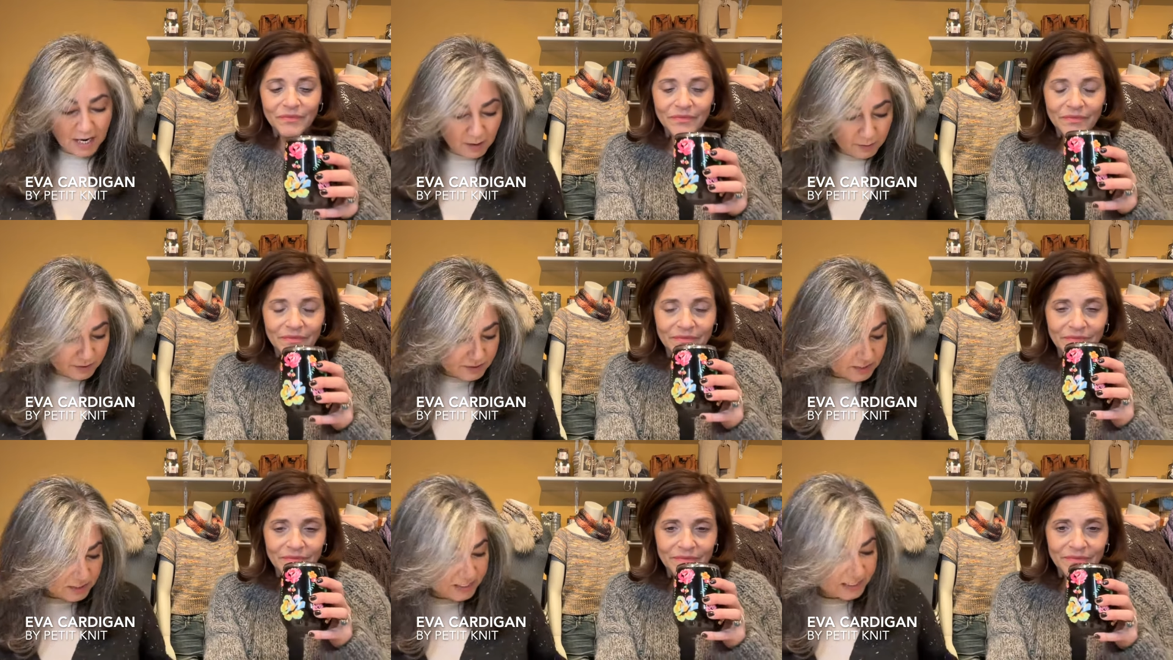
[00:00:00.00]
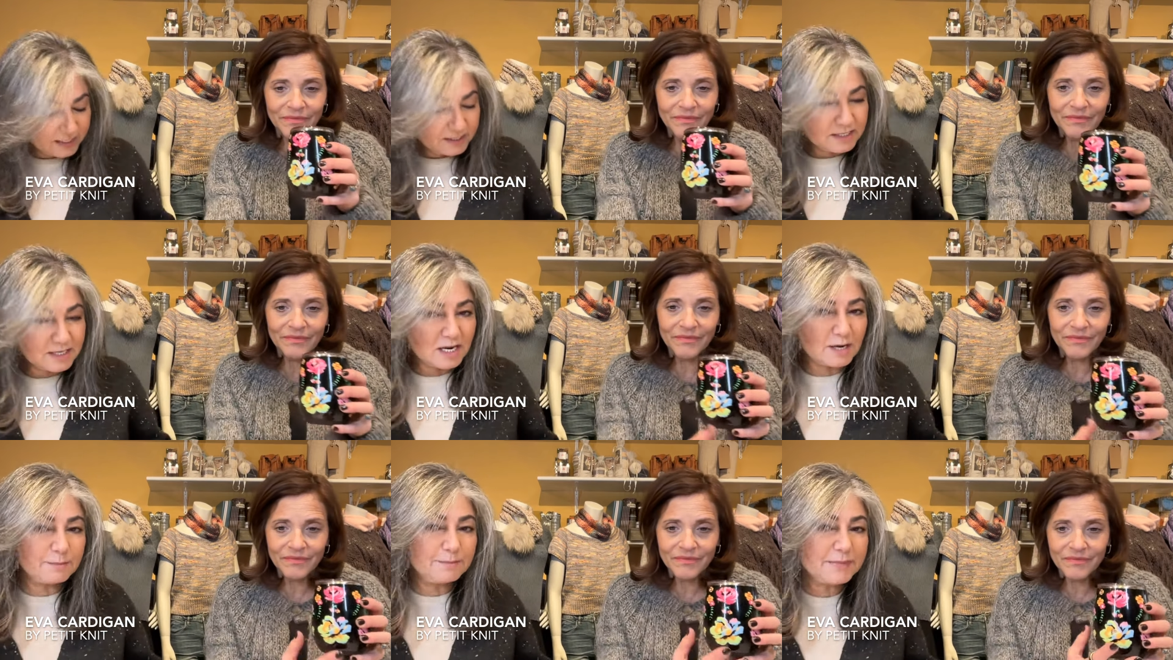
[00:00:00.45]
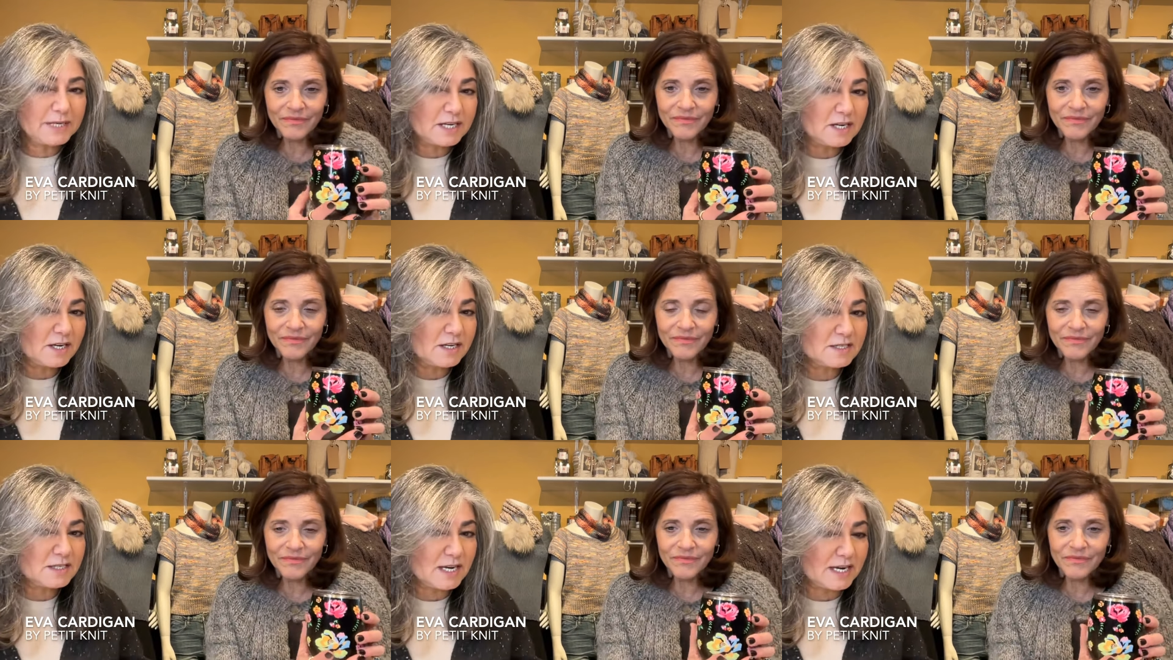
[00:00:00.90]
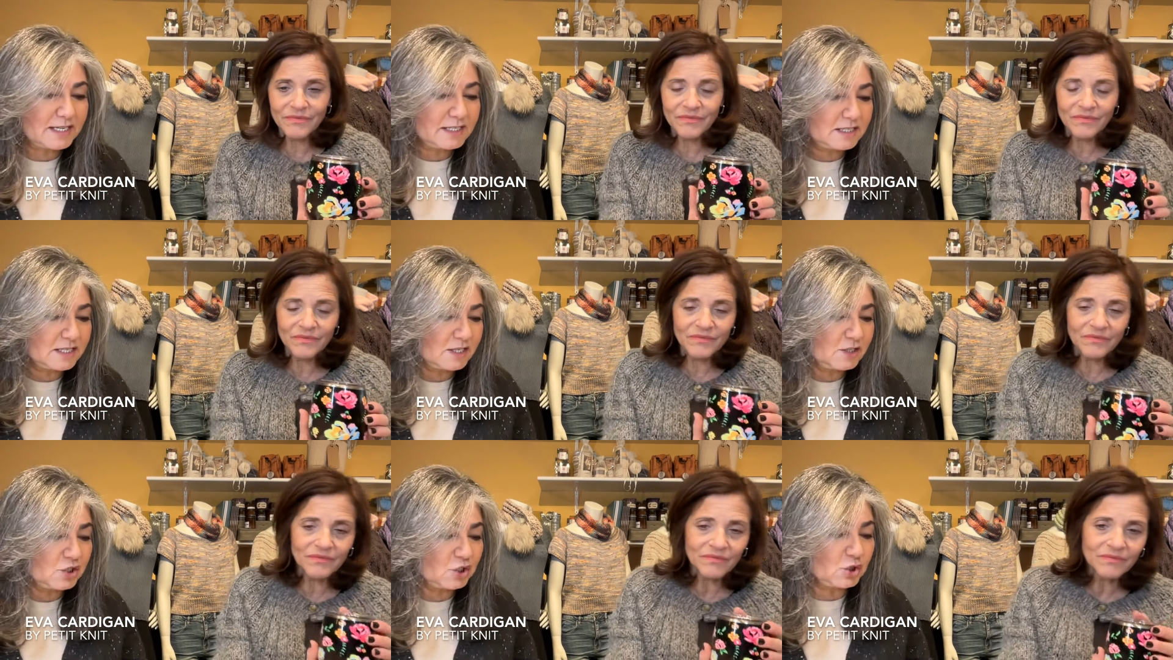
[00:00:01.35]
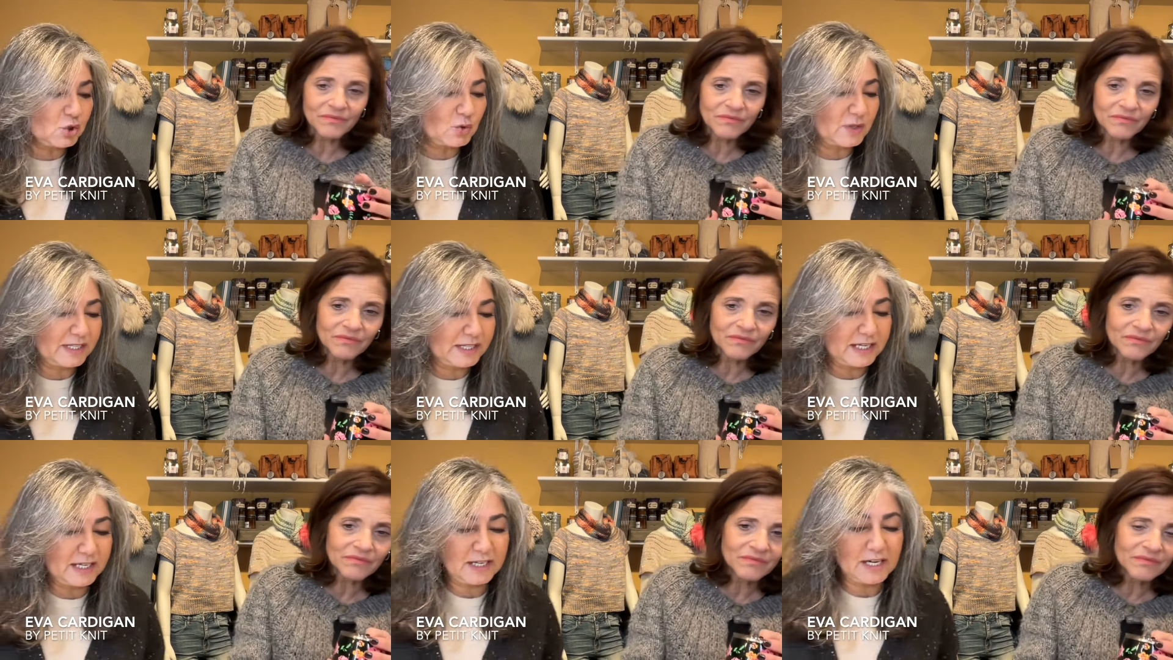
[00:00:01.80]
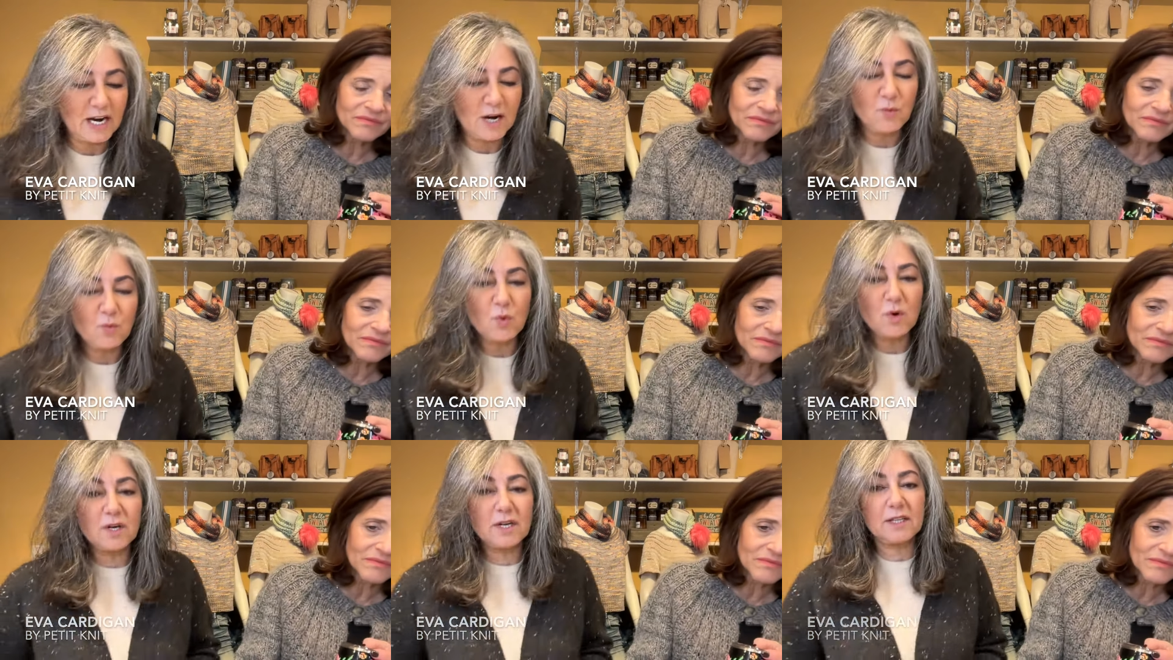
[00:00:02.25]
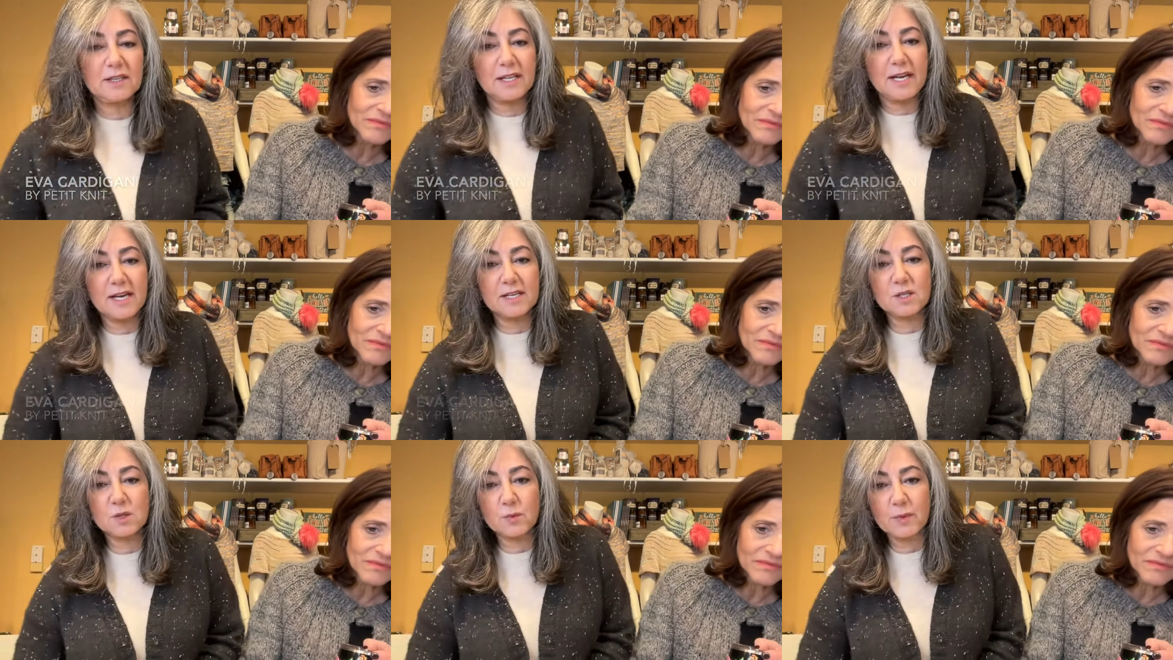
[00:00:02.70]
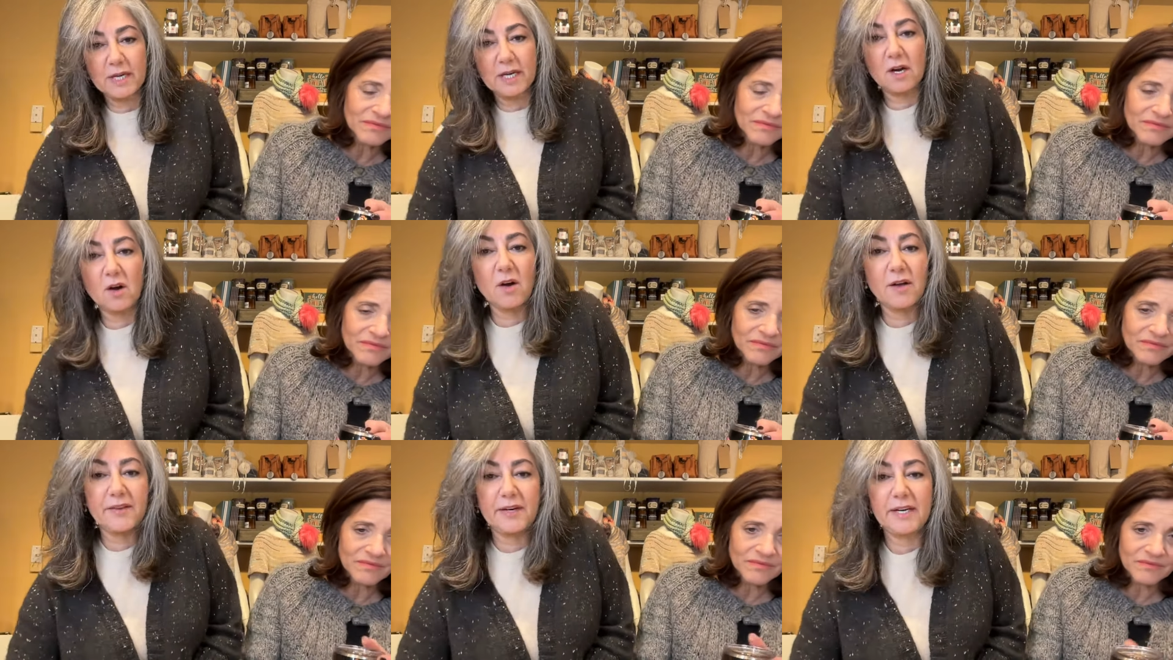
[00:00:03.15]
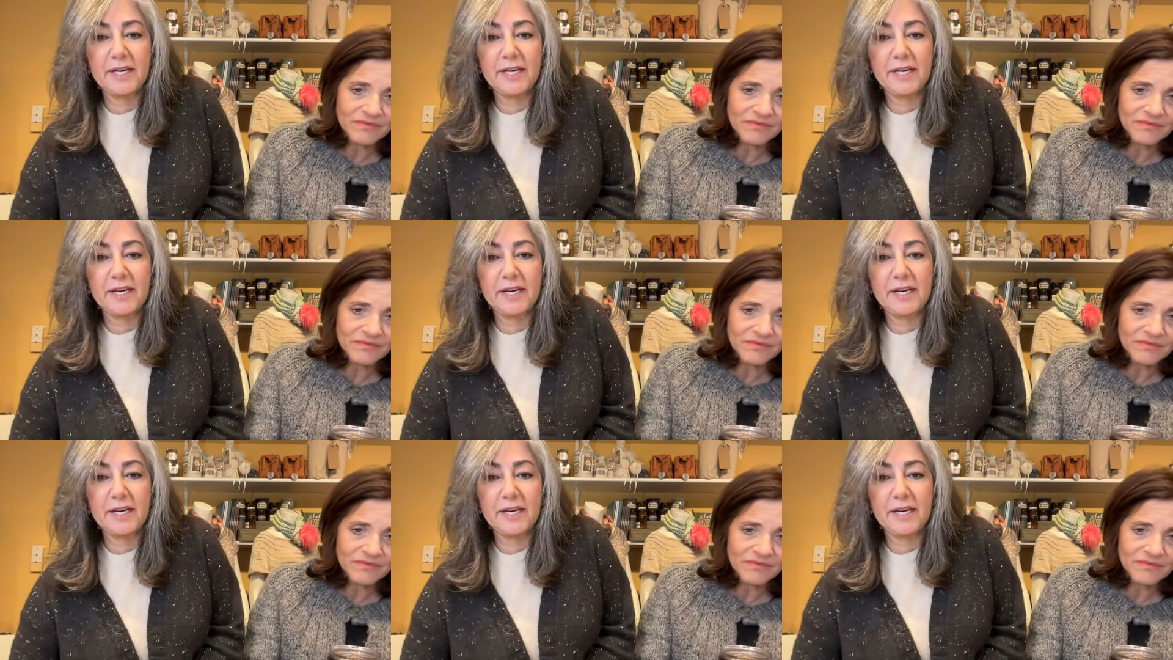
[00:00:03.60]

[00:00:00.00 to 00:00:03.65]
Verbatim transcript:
Speaker 1: I will stand up because I did shorten it. I wore it last week on